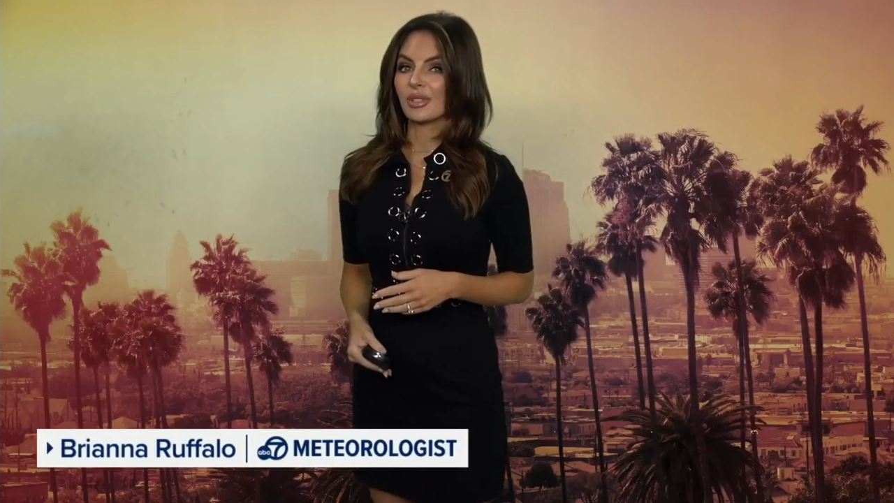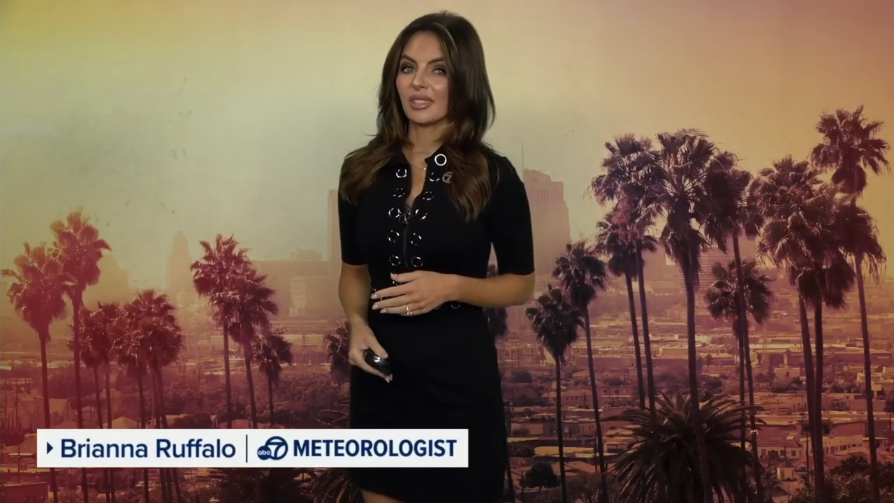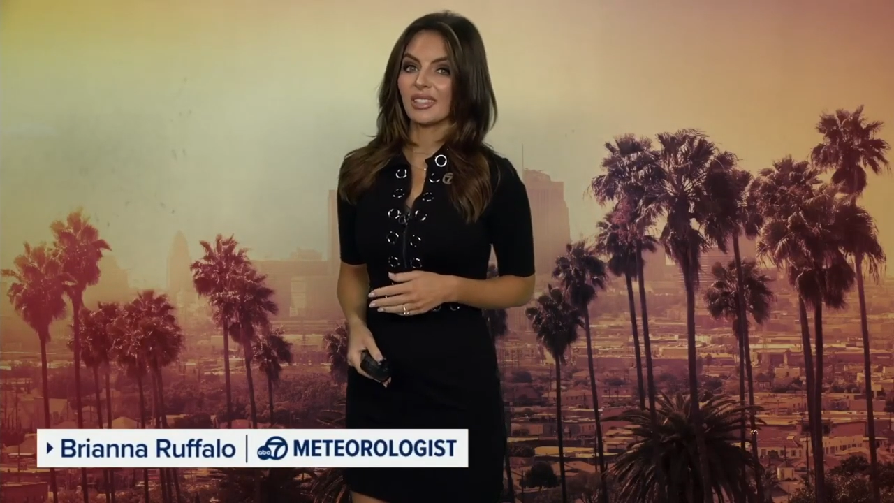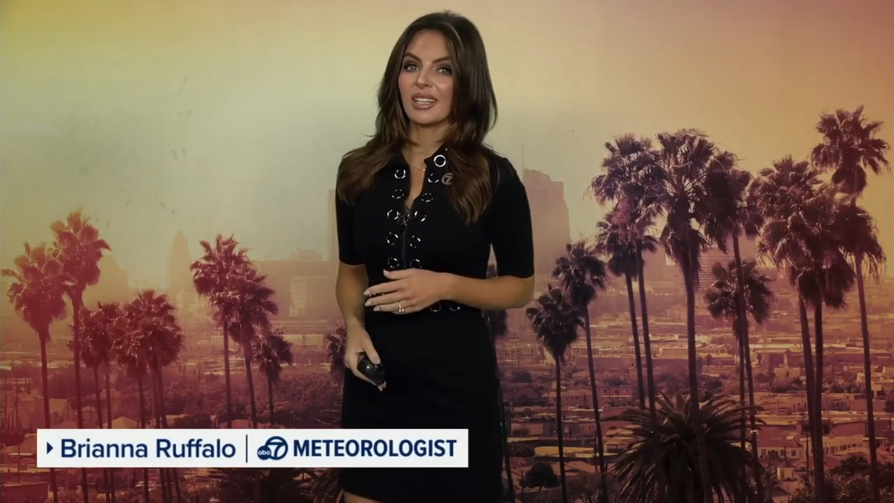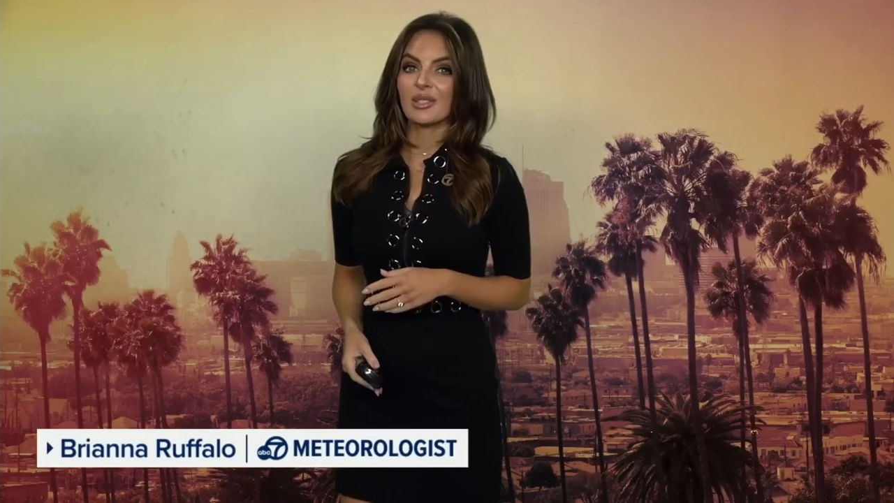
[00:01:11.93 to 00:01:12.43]
a
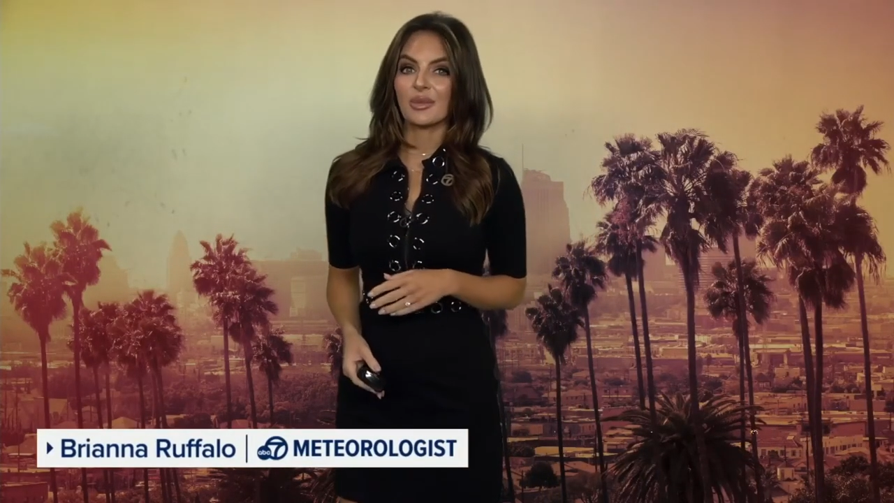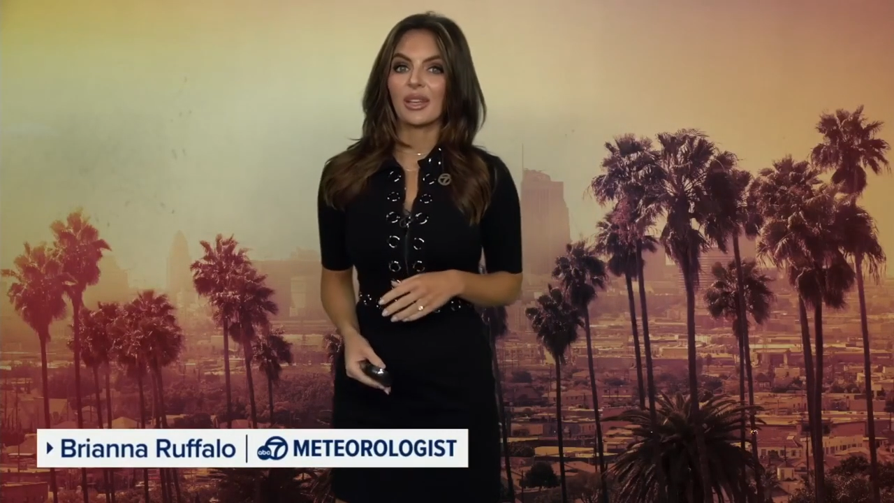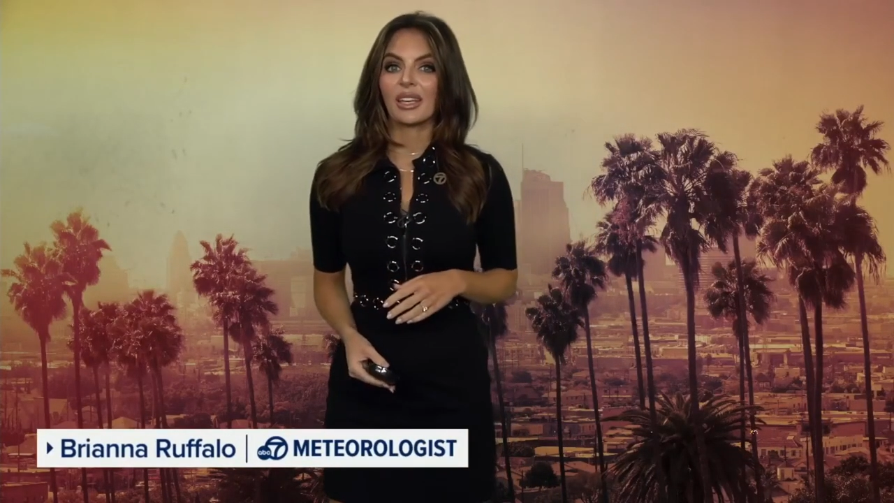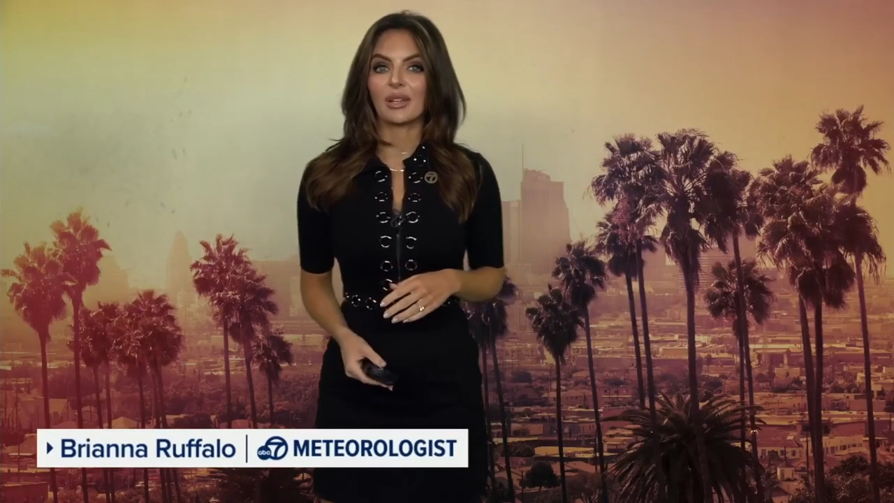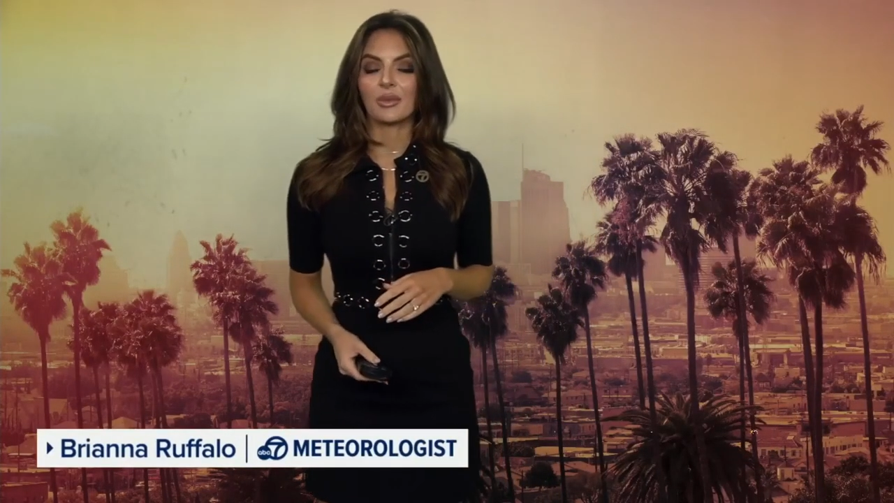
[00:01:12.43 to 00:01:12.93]
really nice
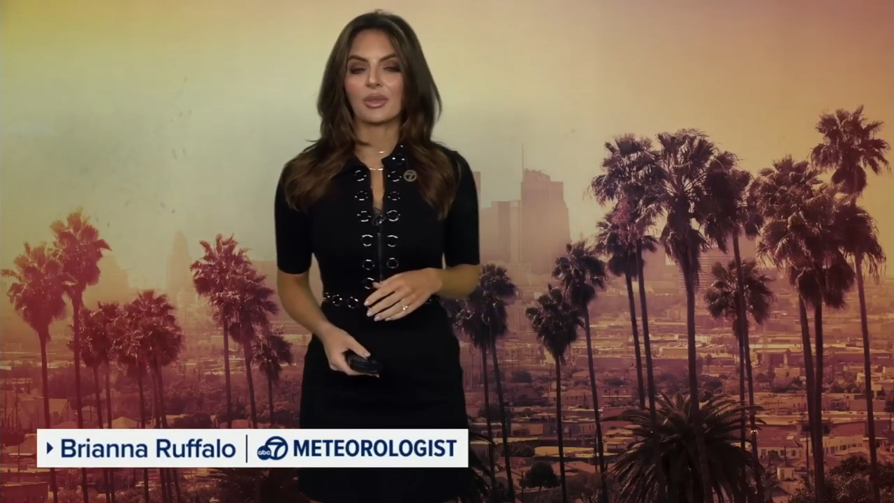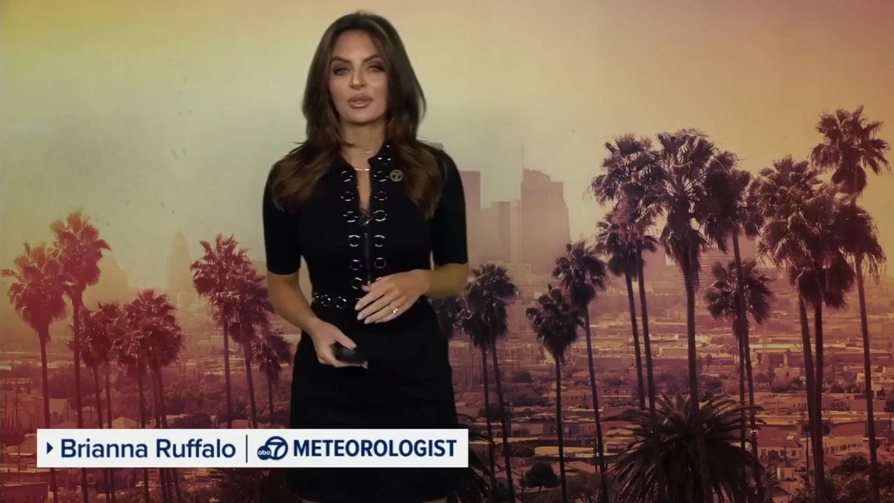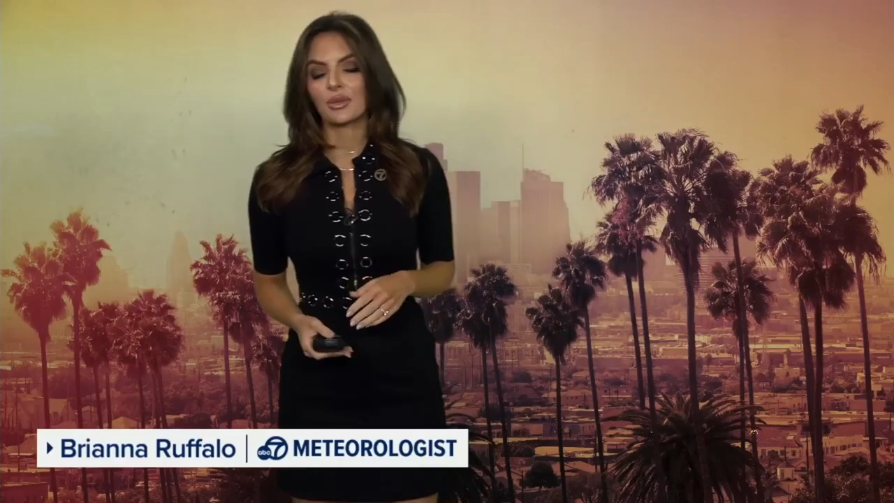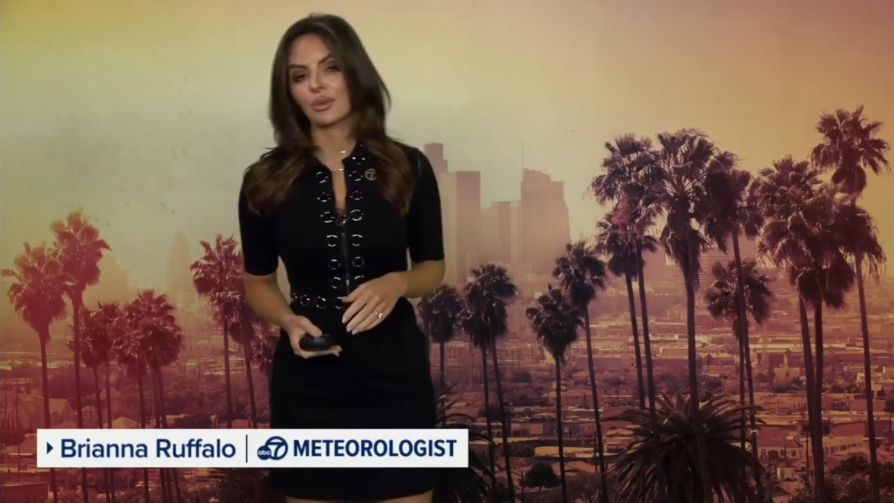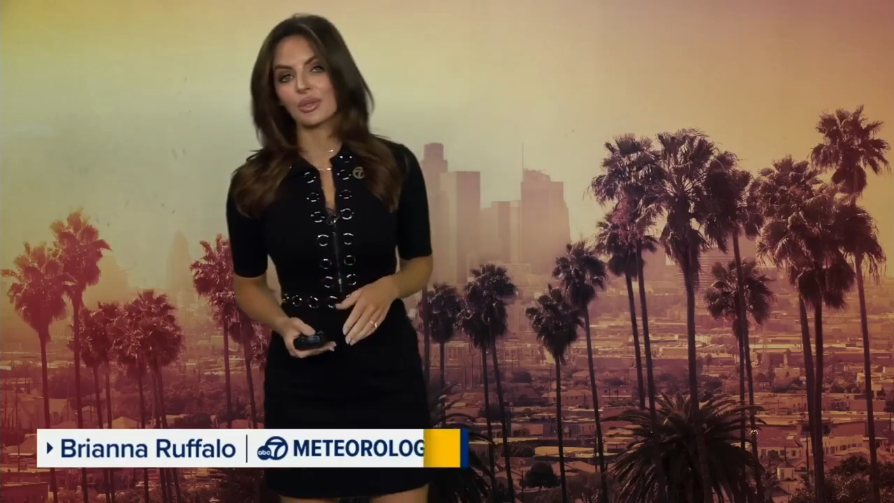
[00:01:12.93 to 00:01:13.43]
weekend with
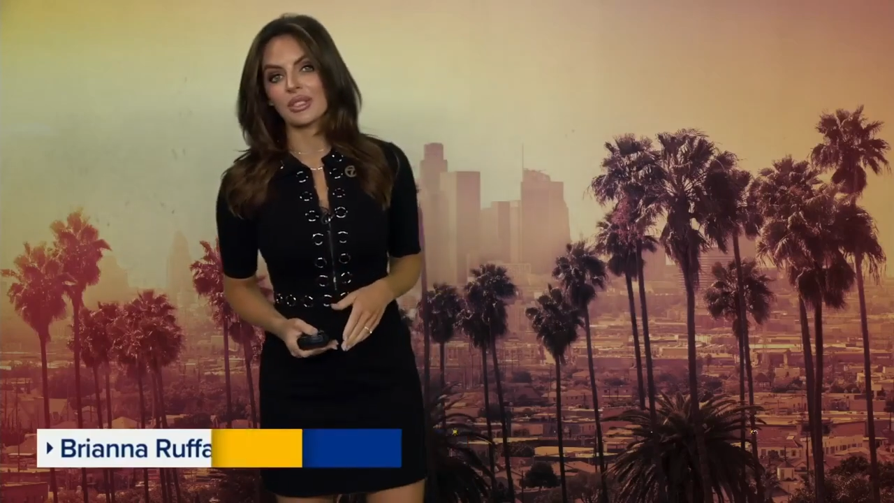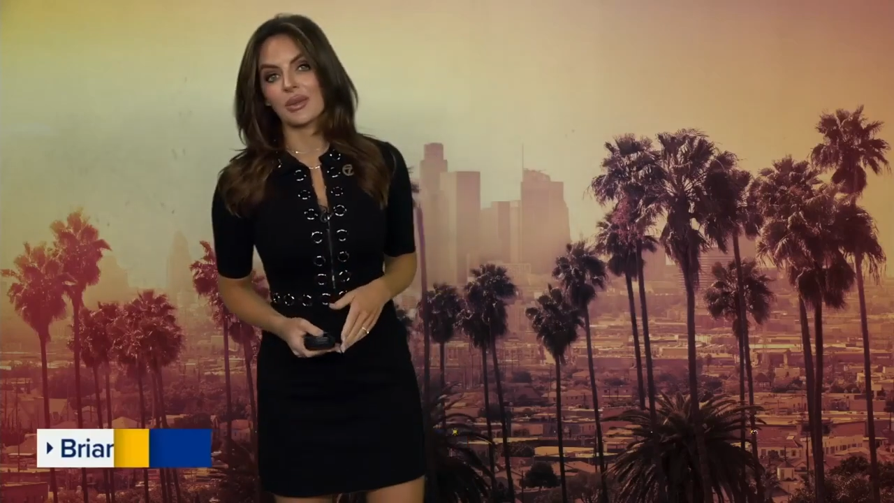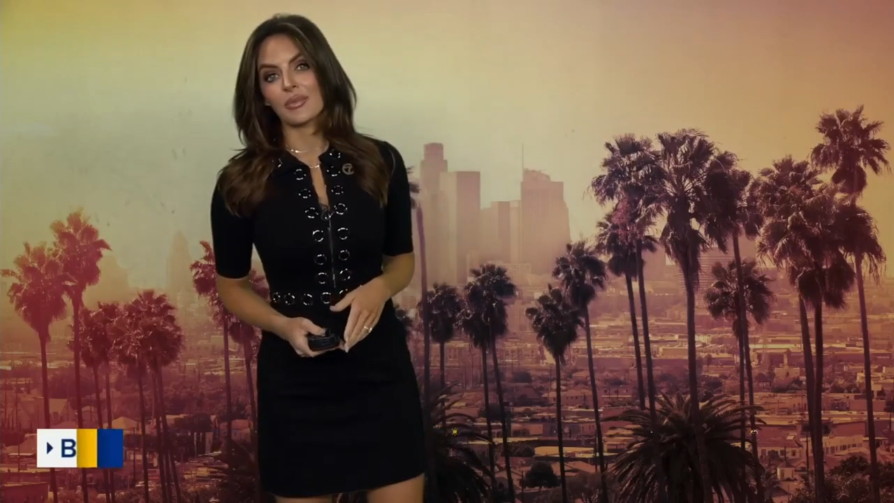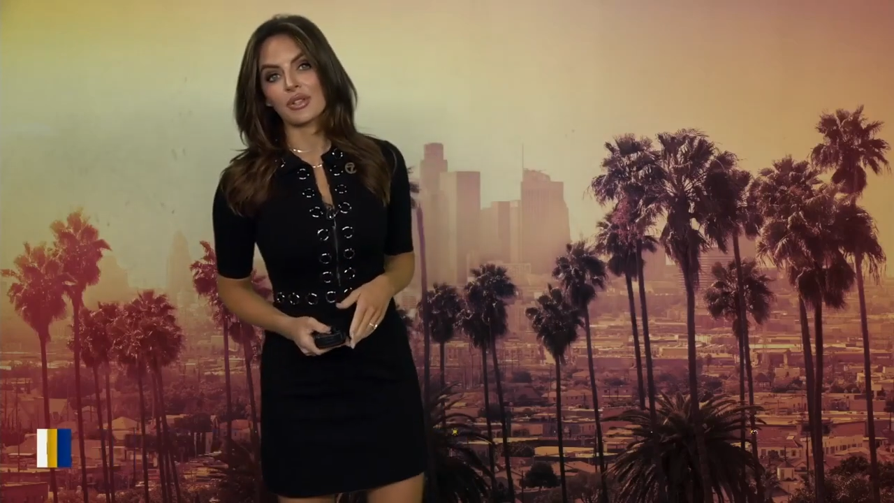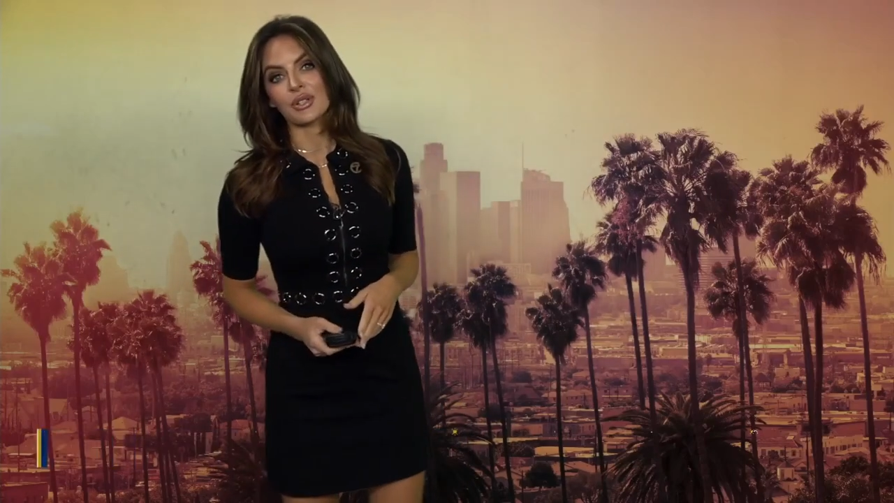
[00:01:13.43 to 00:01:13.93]
those cooler
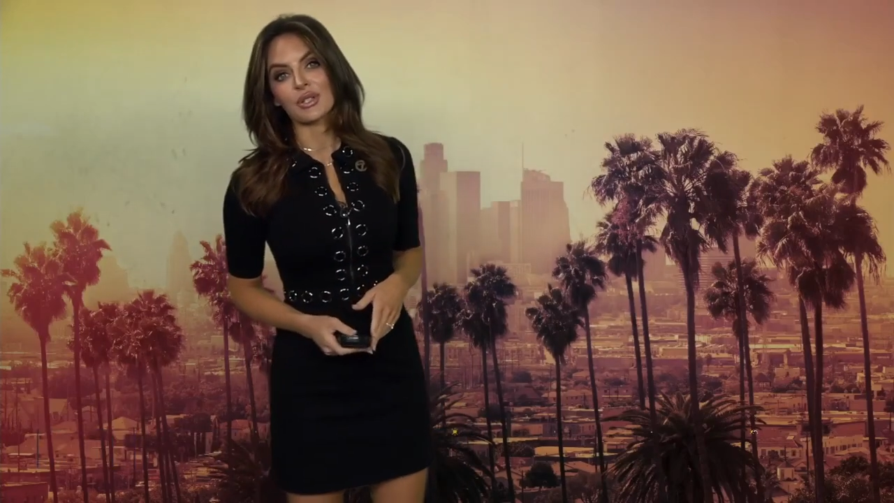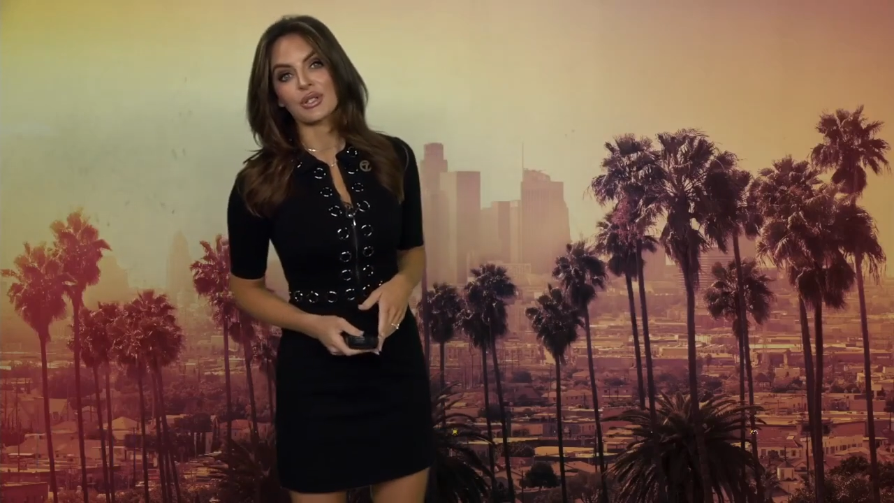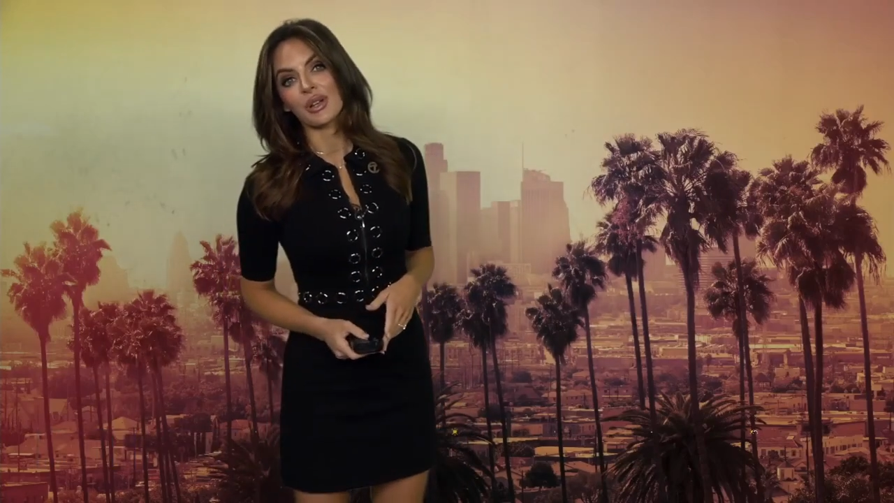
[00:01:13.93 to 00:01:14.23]
temperatures.